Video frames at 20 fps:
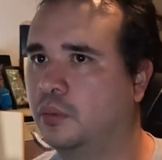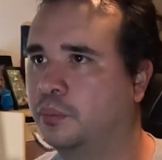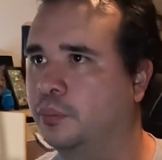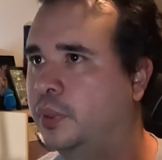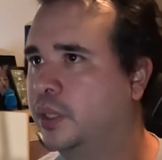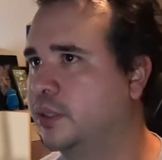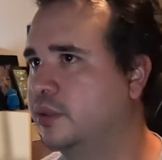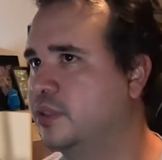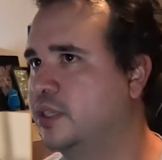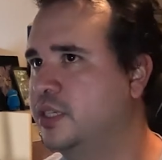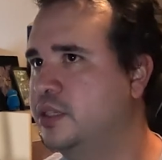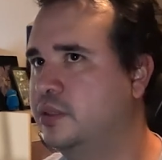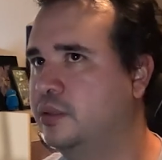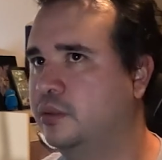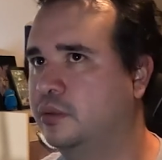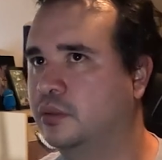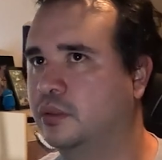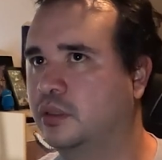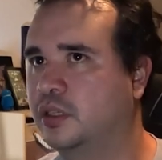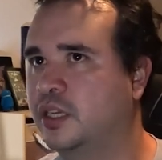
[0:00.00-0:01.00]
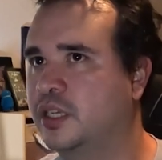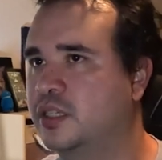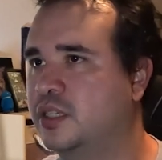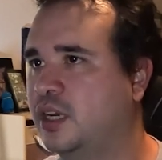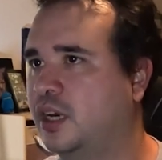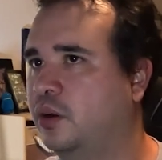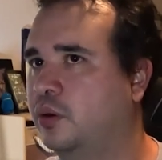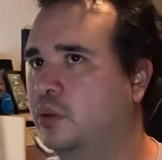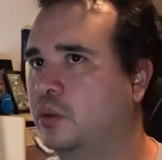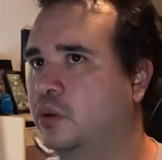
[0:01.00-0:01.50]
But this is
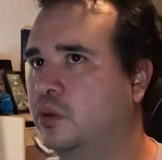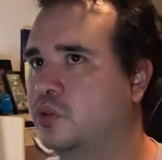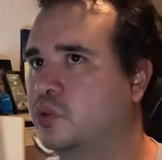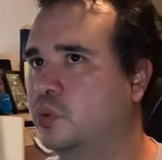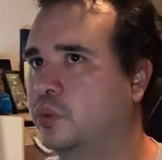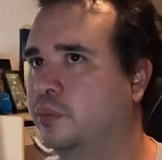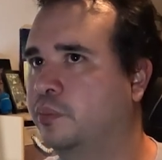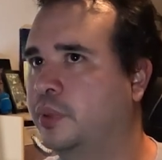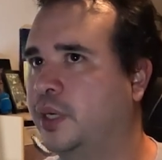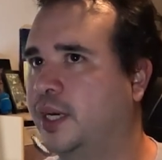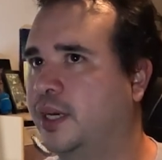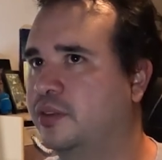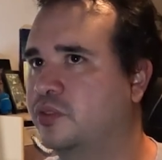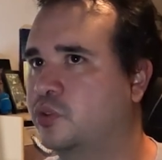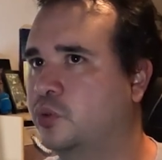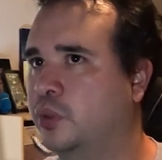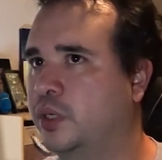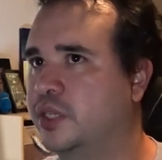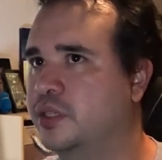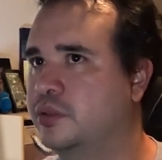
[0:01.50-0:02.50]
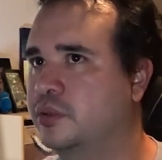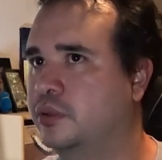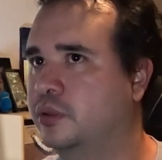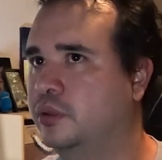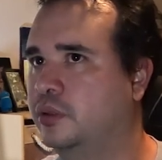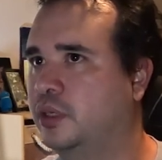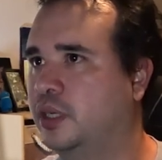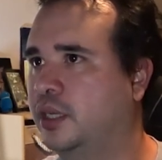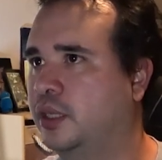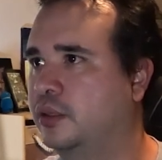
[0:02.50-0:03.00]
how it looks with path
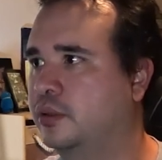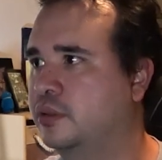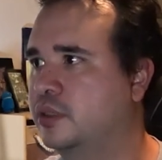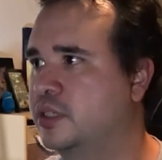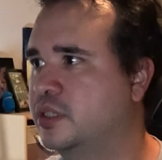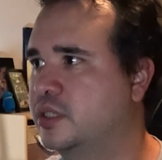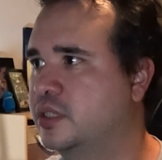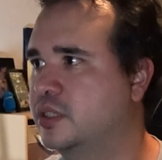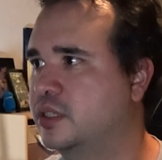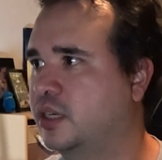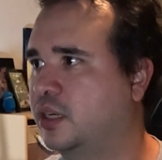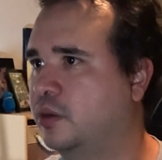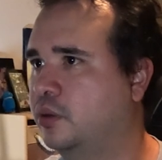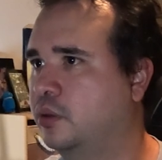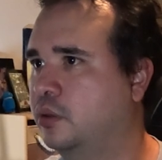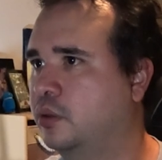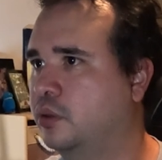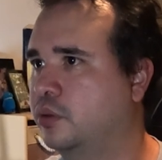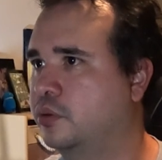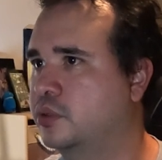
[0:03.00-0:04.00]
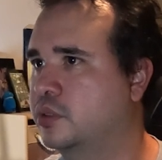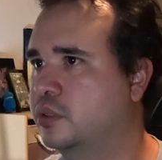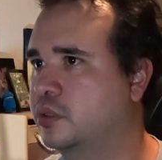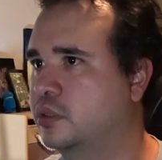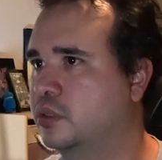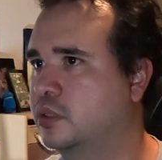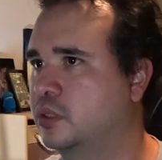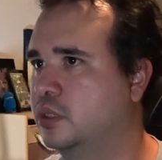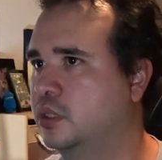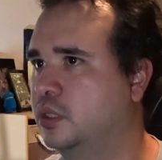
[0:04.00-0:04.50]
tracer, and this is how it looks
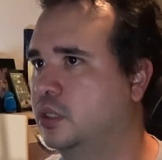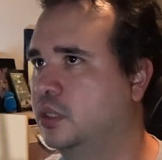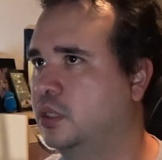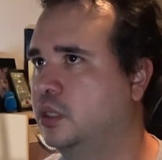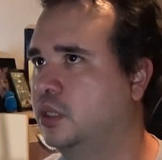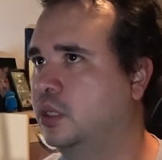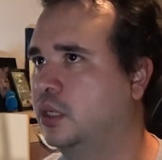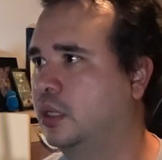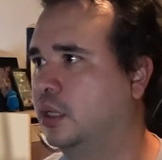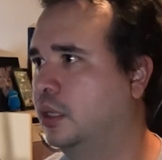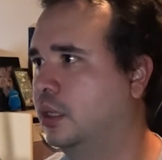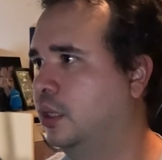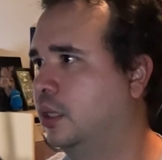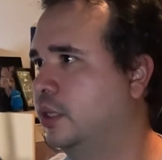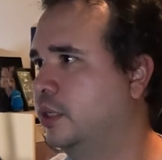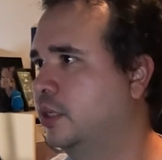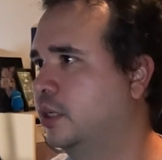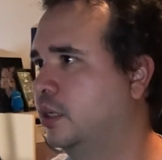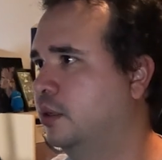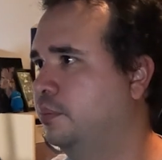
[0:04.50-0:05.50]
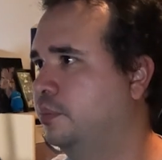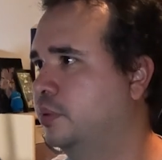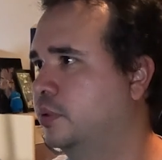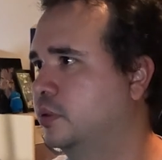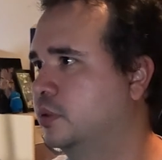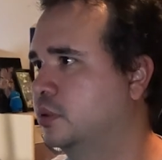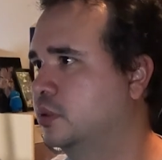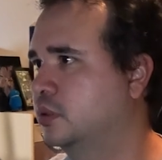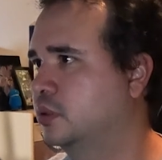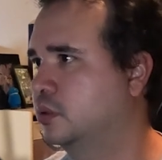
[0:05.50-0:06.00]
lit up.
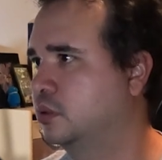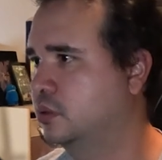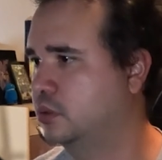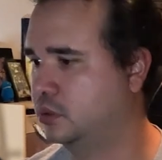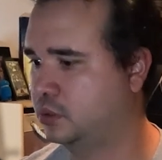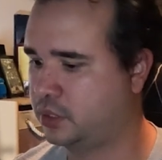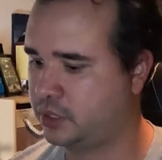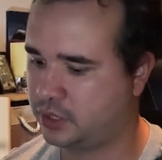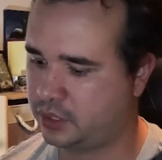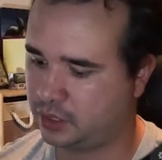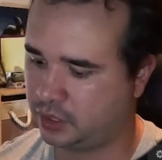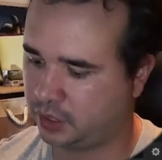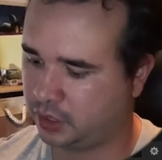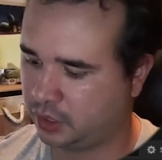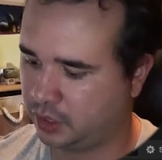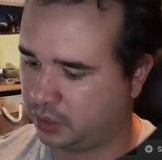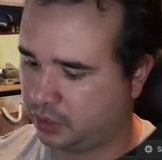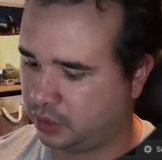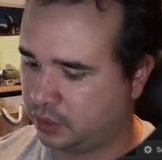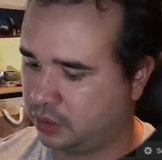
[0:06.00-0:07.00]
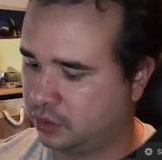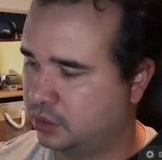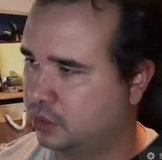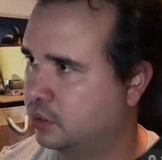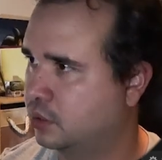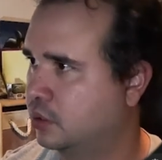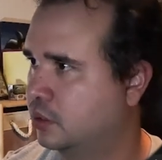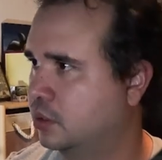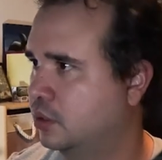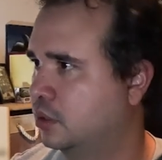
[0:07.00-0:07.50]
Let's see. Do
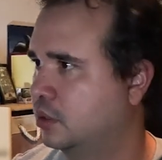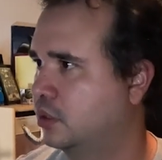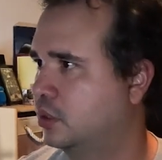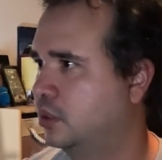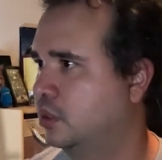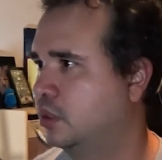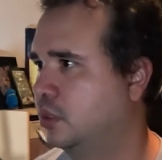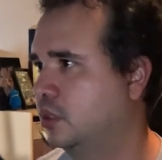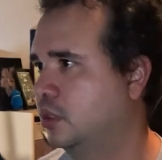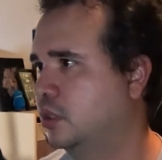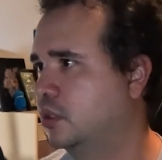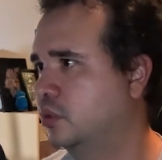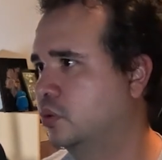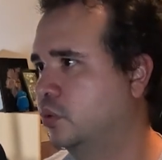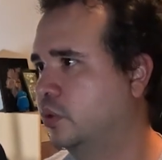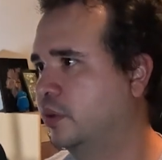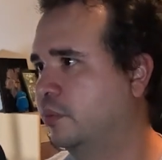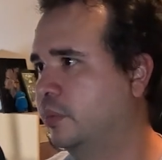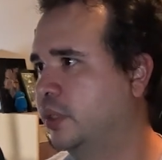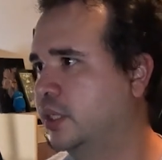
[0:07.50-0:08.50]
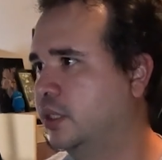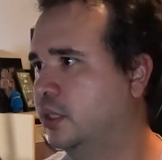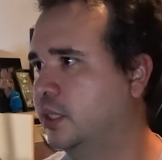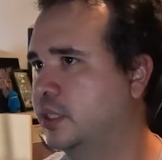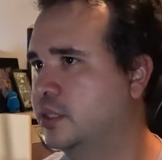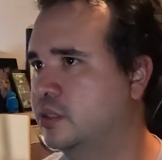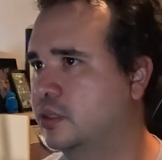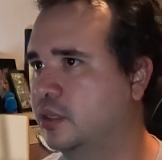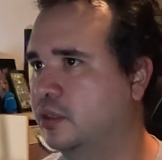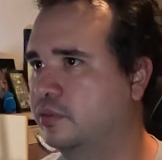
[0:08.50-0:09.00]
we have
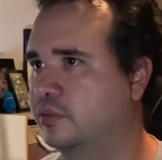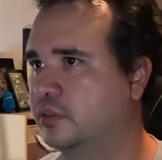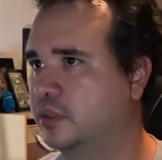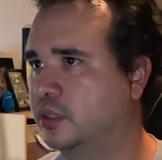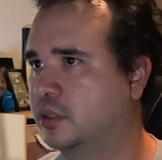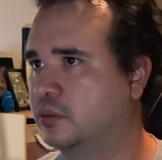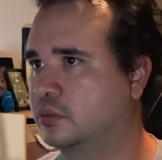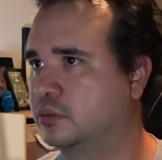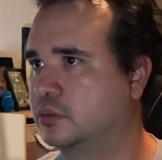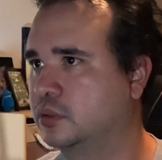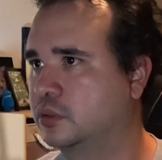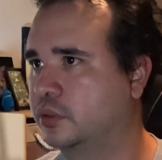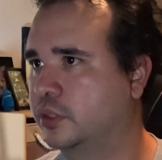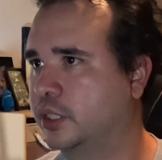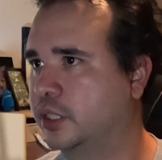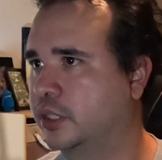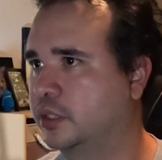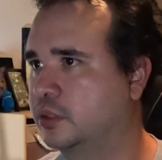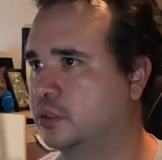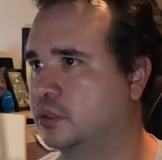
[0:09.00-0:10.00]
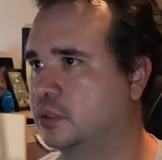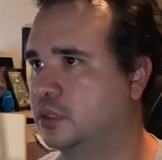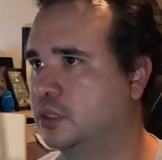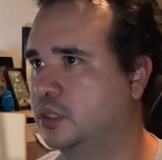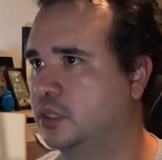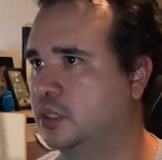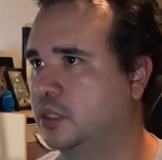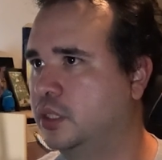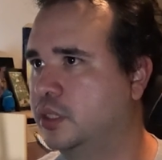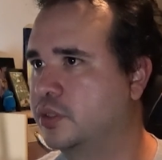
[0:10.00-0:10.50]
Megalights off? No. Okay.
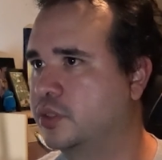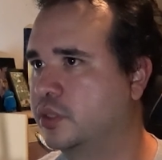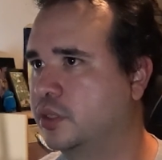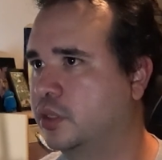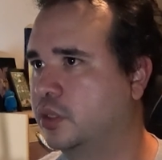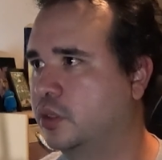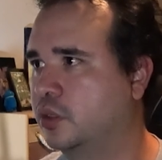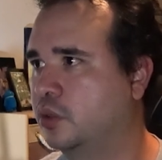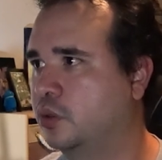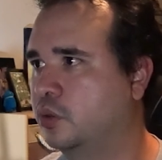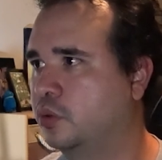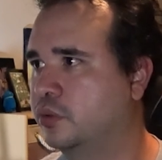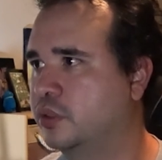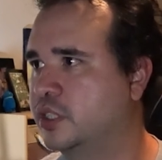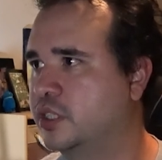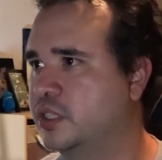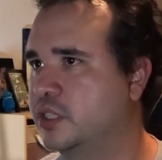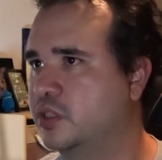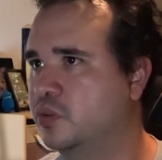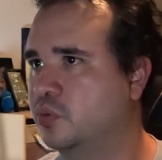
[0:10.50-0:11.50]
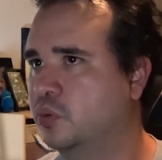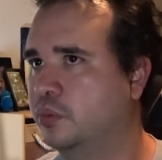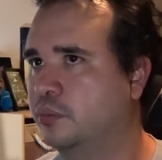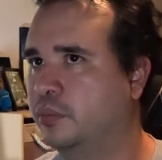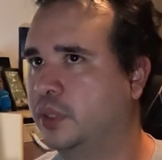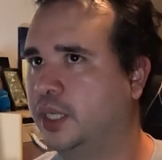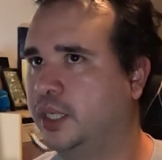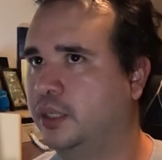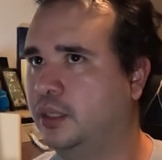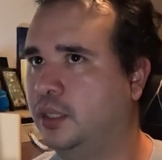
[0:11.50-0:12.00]
So this is with
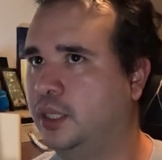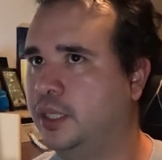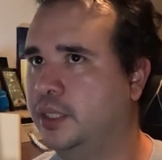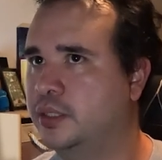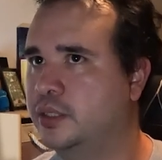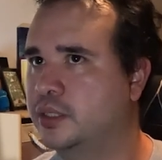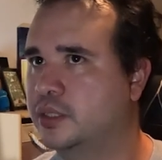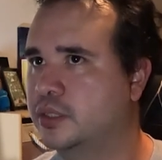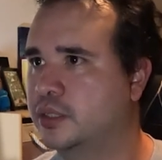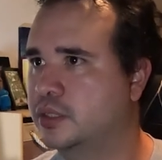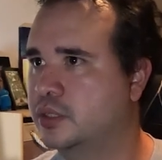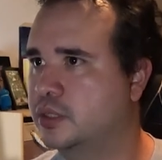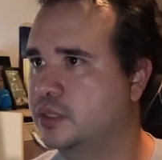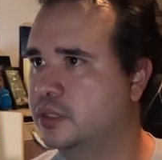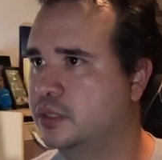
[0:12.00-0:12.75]
Megalights,